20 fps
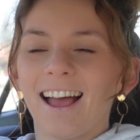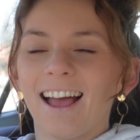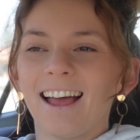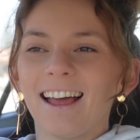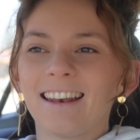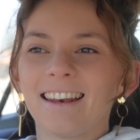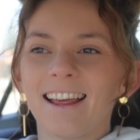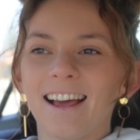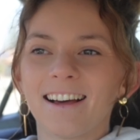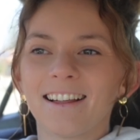
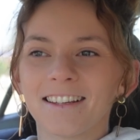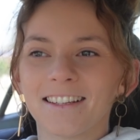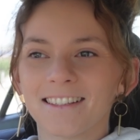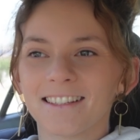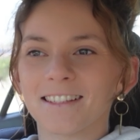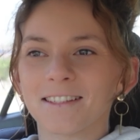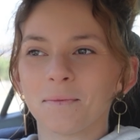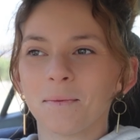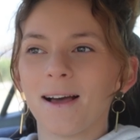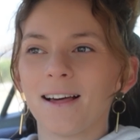And now this
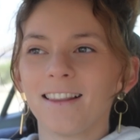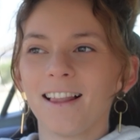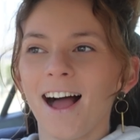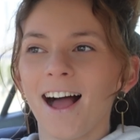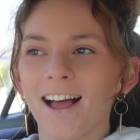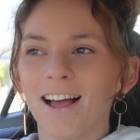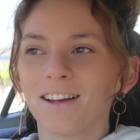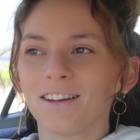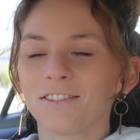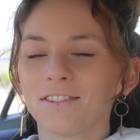is my
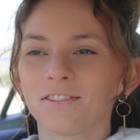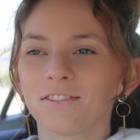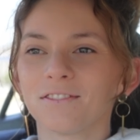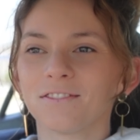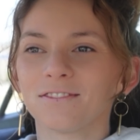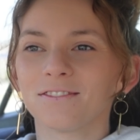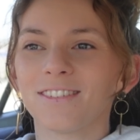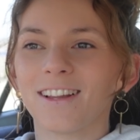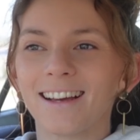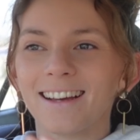life.
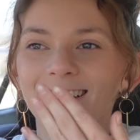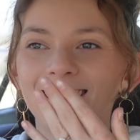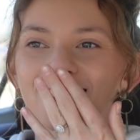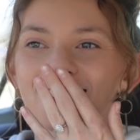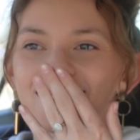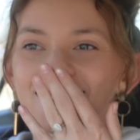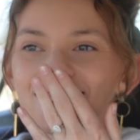Like,